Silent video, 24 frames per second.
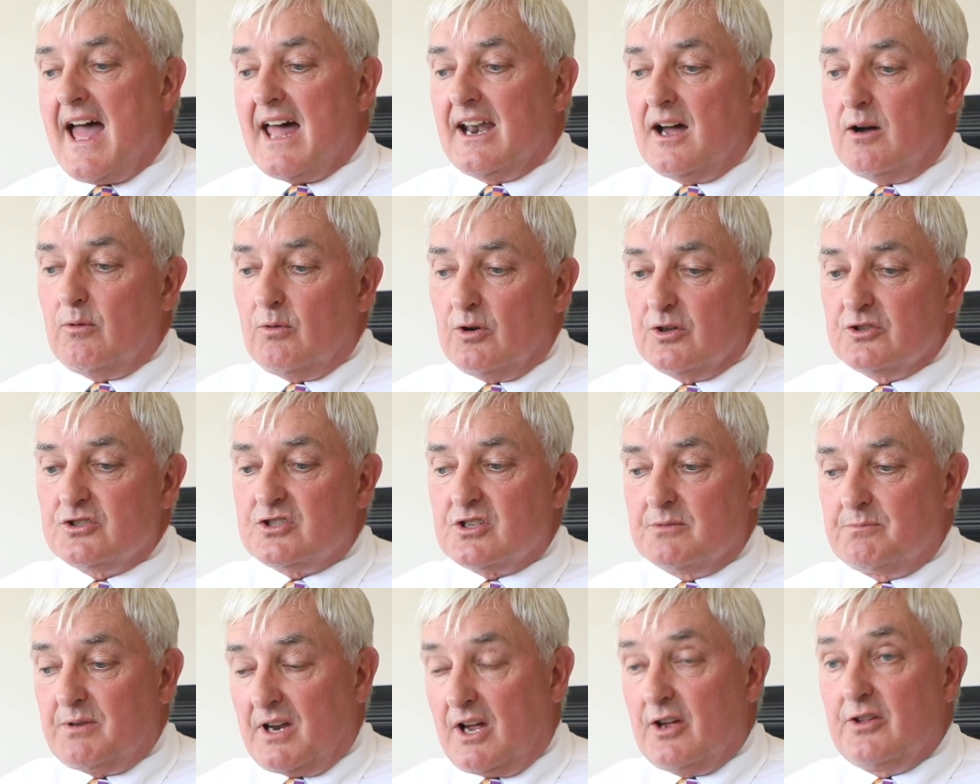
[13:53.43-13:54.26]
And I
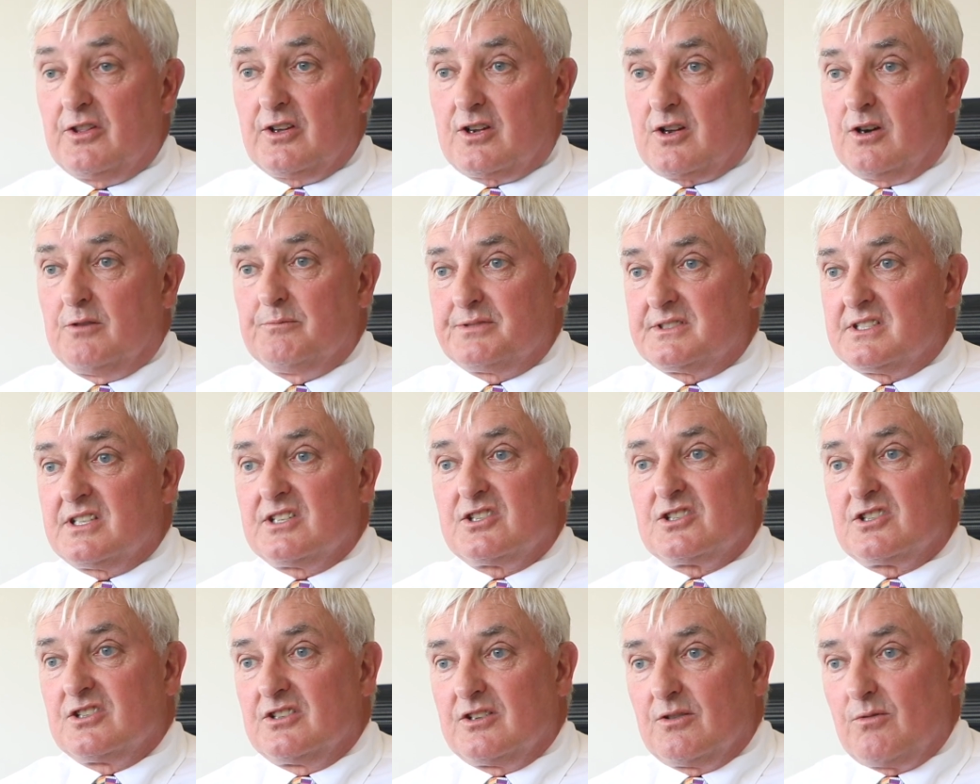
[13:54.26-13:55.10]
want to blow the
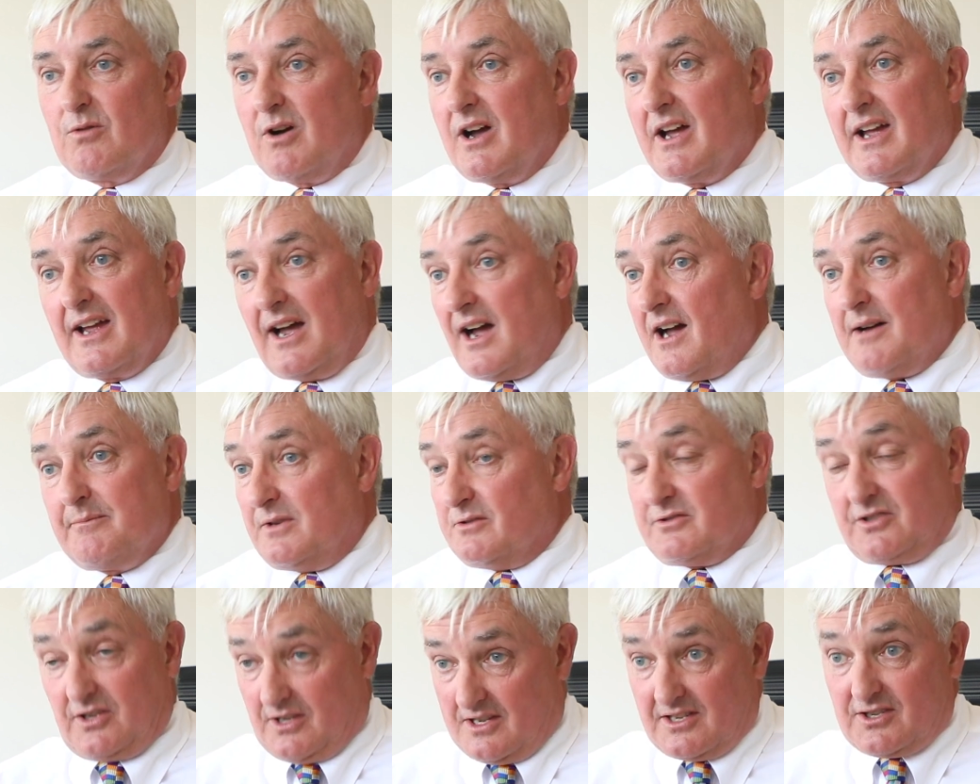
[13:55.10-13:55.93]
competition away.
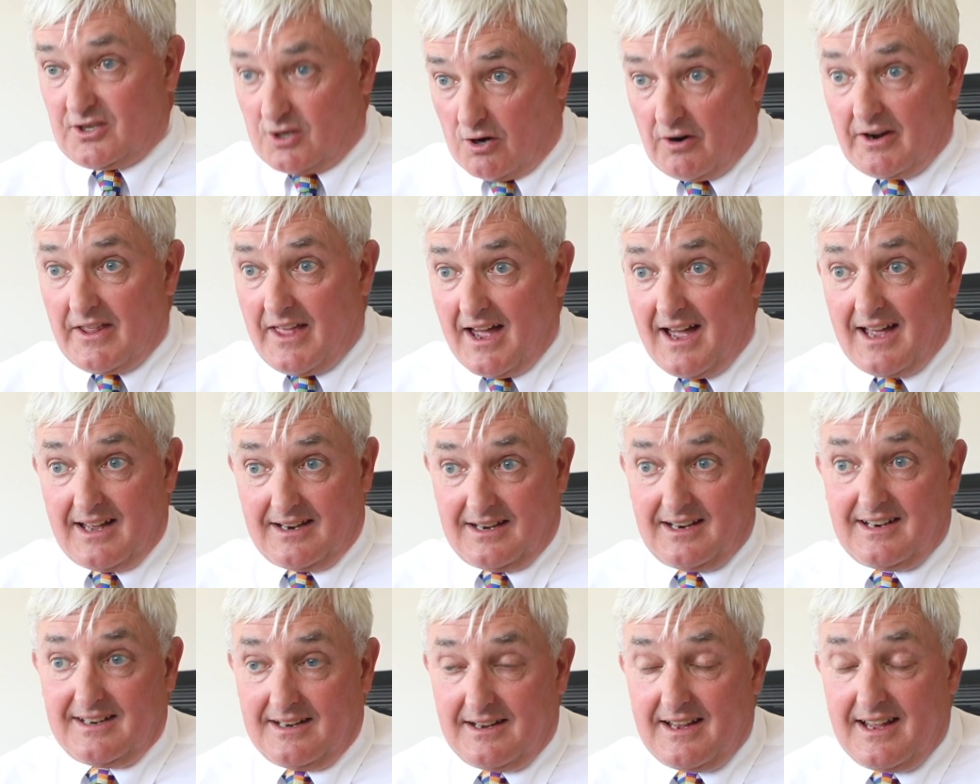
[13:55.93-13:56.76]
I'm sorry,
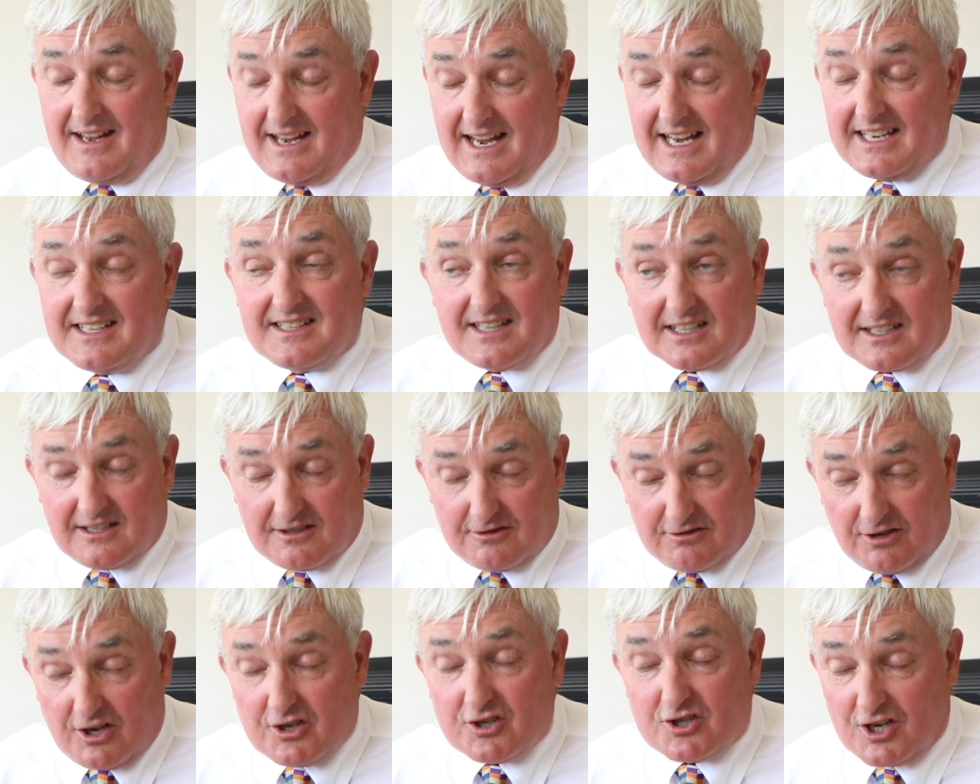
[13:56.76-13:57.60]
that is the
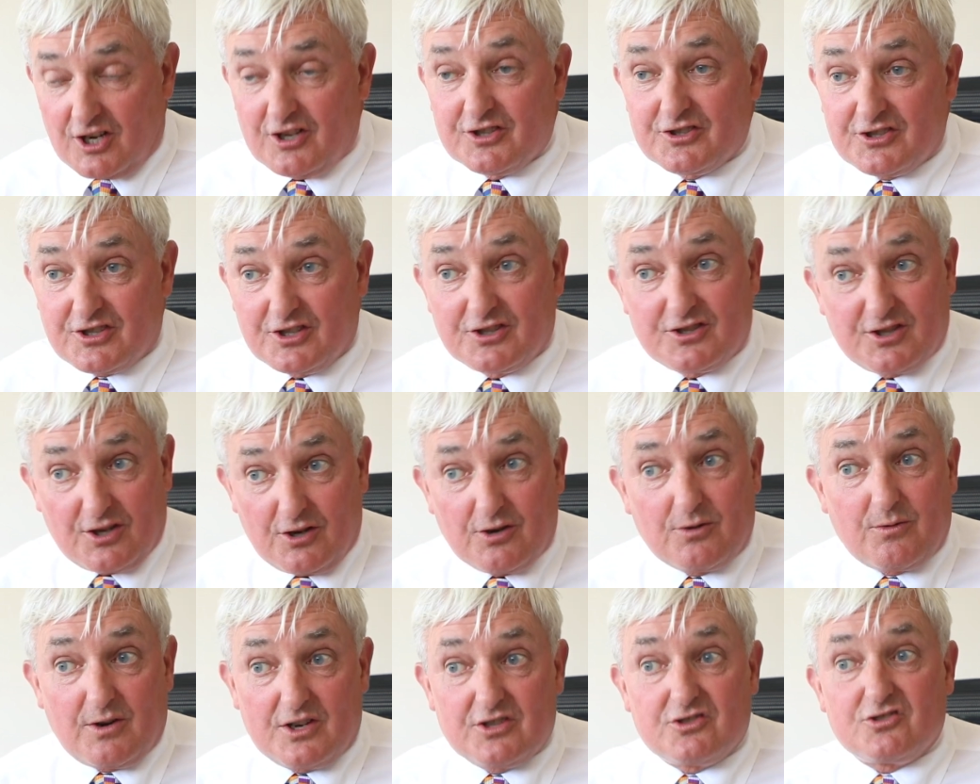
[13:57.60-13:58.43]
crunch answer
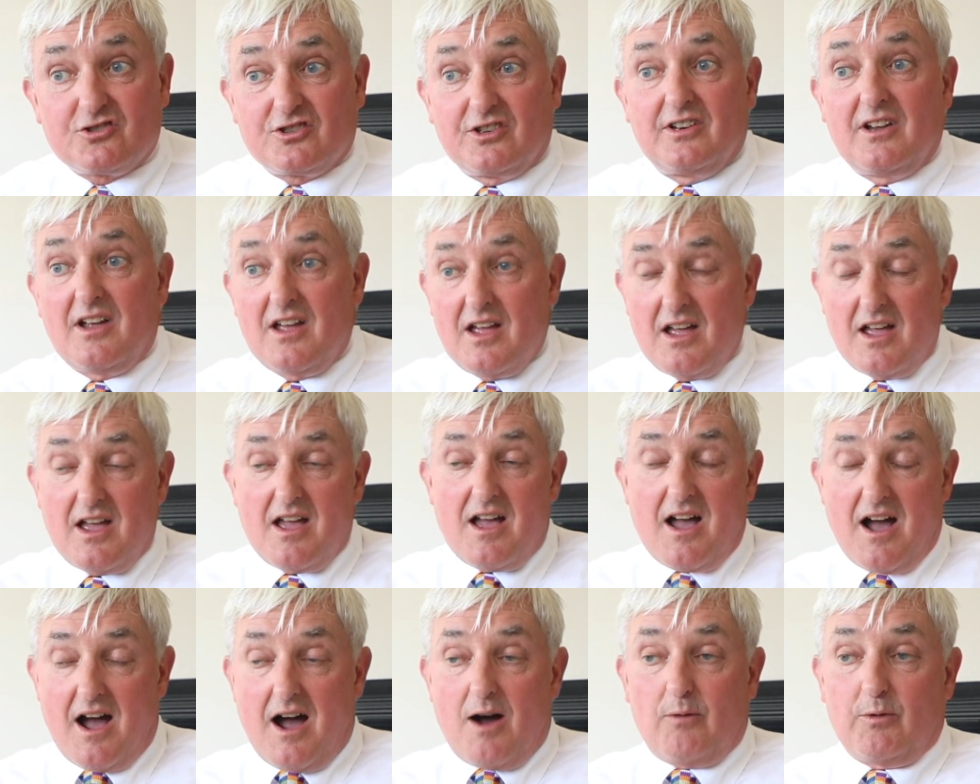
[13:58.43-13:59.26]
to your question.
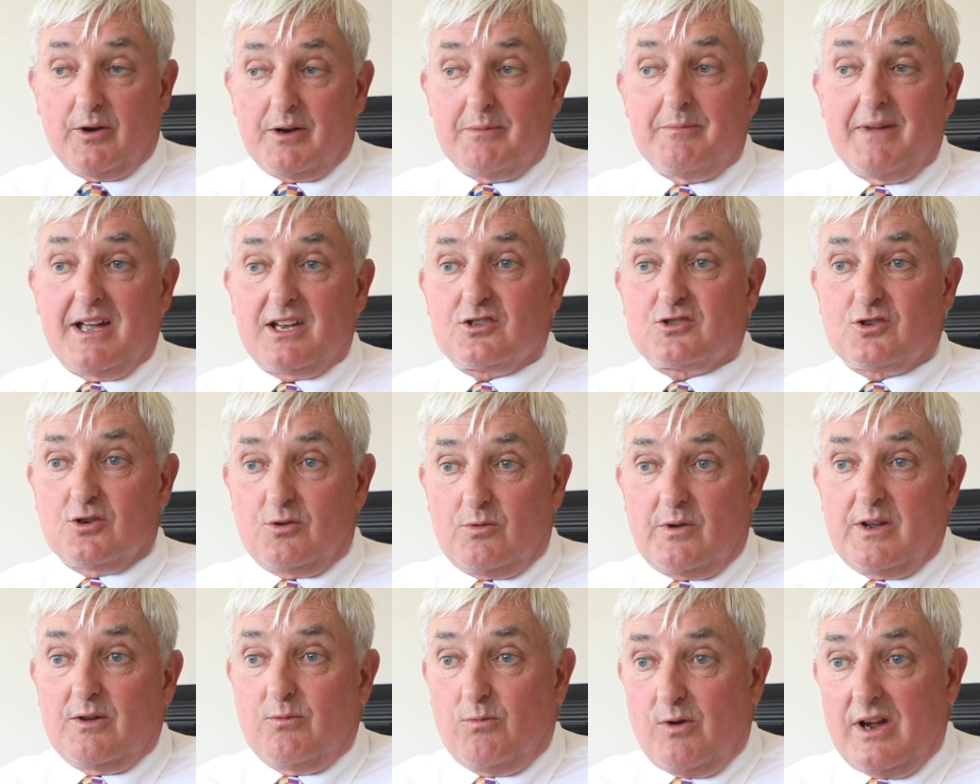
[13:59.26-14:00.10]
I want to make
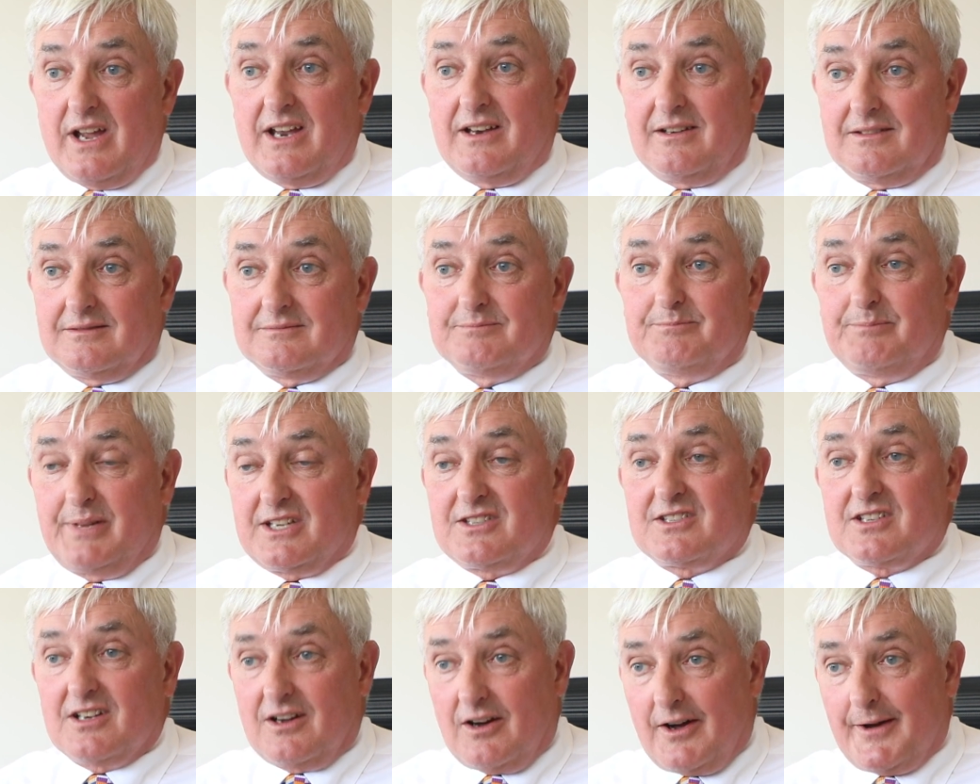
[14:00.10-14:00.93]
sure we win
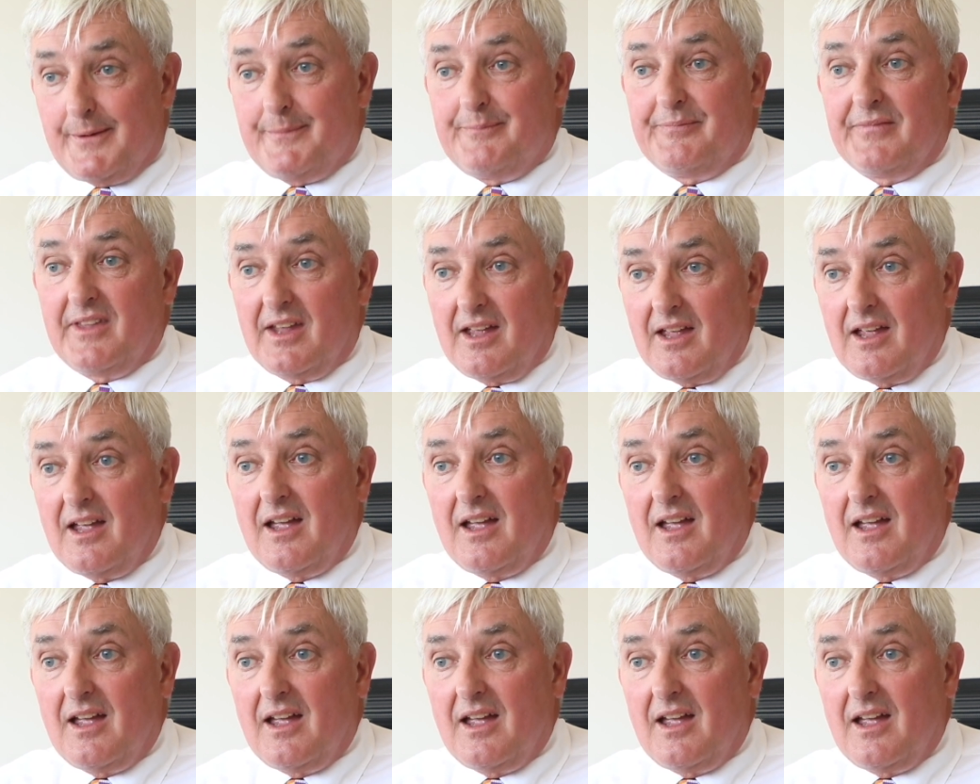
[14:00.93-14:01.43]
big time